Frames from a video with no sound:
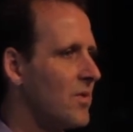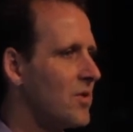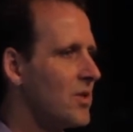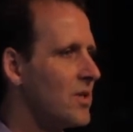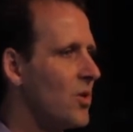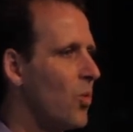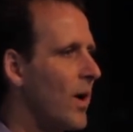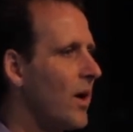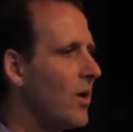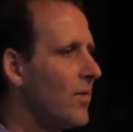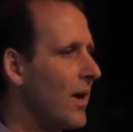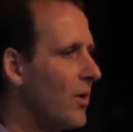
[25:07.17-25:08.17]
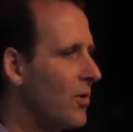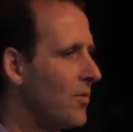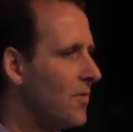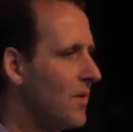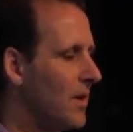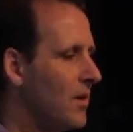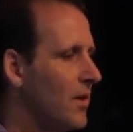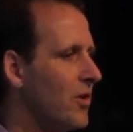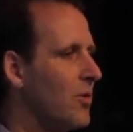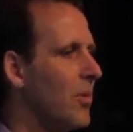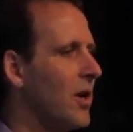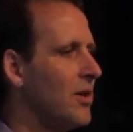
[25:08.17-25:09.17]
Just aware of how you feel in
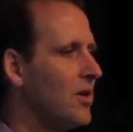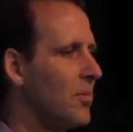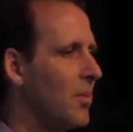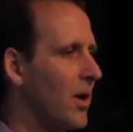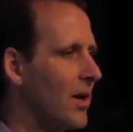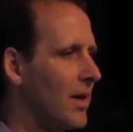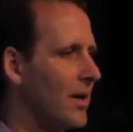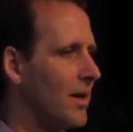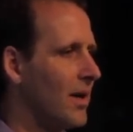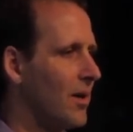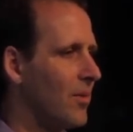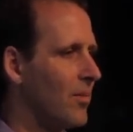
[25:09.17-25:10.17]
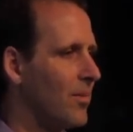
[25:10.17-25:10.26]
your mind and body at now.